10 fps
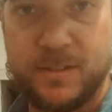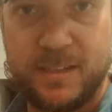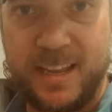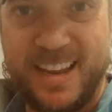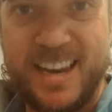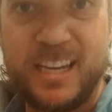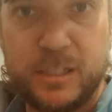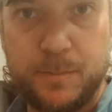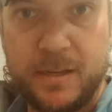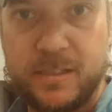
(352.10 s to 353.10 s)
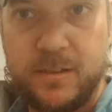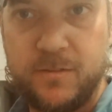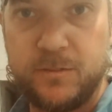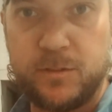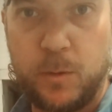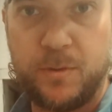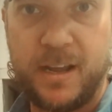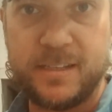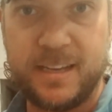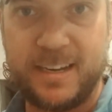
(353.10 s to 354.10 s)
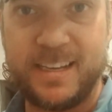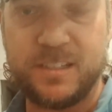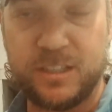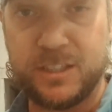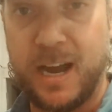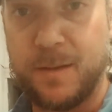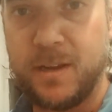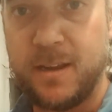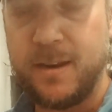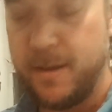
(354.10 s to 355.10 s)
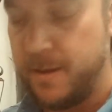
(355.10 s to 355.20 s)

an inexpensive drill press and it gets the job done,